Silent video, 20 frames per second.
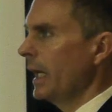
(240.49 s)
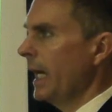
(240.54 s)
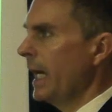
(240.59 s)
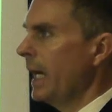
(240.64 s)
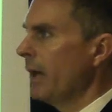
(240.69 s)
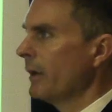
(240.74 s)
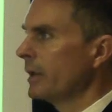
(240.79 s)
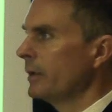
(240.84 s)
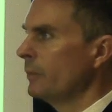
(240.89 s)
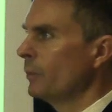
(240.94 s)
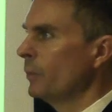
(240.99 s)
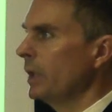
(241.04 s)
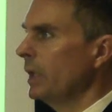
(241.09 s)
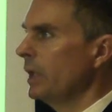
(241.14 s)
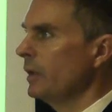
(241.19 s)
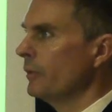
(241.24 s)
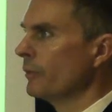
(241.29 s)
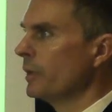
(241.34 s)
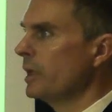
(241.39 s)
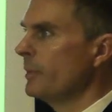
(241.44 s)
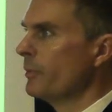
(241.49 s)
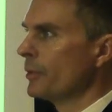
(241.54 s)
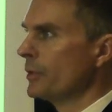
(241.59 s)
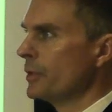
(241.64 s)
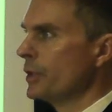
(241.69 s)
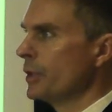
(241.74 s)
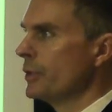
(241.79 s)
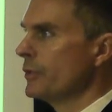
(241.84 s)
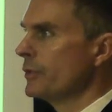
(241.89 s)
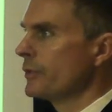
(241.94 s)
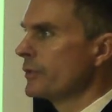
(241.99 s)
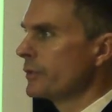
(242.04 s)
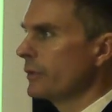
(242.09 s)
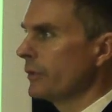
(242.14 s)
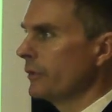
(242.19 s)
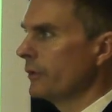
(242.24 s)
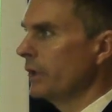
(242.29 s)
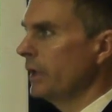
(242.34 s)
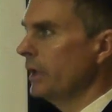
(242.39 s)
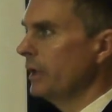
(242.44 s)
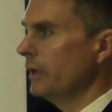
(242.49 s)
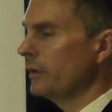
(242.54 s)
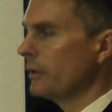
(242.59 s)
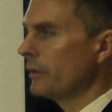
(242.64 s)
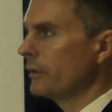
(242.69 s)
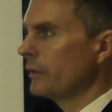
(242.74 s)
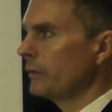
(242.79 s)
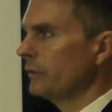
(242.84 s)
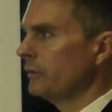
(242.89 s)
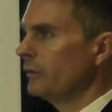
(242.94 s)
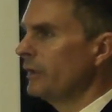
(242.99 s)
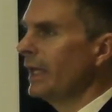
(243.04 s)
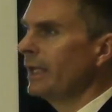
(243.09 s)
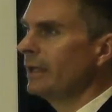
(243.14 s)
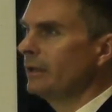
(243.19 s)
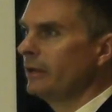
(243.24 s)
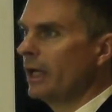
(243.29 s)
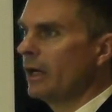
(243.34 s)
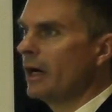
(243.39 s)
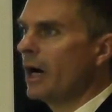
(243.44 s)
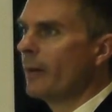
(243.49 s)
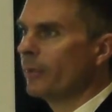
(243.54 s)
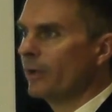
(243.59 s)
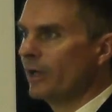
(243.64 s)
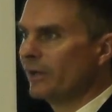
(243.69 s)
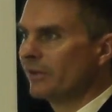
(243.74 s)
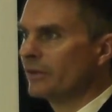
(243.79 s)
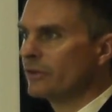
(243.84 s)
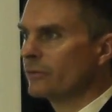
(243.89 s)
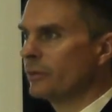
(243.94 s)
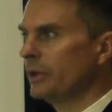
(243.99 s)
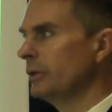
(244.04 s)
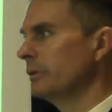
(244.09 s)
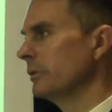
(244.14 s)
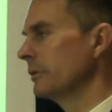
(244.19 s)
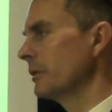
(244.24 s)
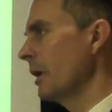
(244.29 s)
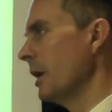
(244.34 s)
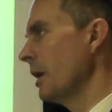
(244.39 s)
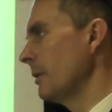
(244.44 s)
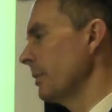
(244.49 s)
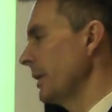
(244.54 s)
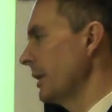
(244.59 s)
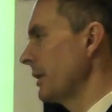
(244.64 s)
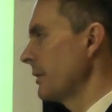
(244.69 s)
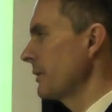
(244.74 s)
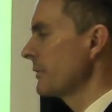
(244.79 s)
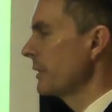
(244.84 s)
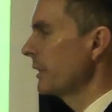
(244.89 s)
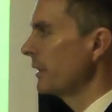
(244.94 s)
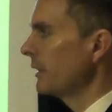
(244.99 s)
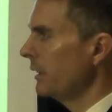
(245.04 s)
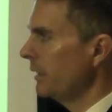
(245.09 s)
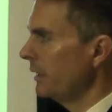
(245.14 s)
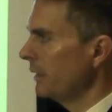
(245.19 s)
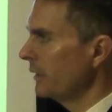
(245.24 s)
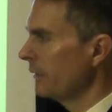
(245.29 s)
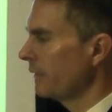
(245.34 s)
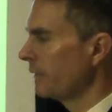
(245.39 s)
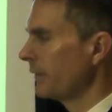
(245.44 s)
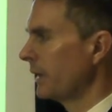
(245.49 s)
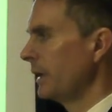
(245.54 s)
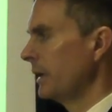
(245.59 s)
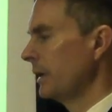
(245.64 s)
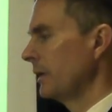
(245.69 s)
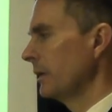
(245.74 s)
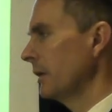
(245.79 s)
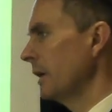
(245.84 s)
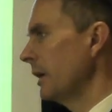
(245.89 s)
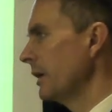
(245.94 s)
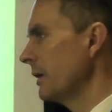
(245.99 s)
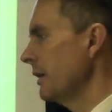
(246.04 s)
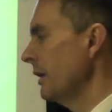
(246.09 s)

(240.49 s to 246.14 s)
how can we reproduce the day-to-day operations we do? Gallbladders, hernias, lung